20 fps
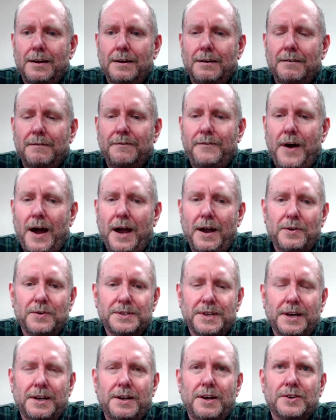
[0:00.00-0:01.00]
files
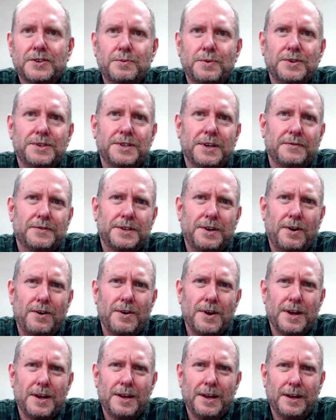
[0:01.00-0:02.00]
that customers have
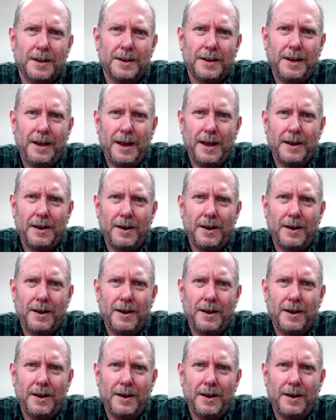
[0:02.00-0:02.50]
started and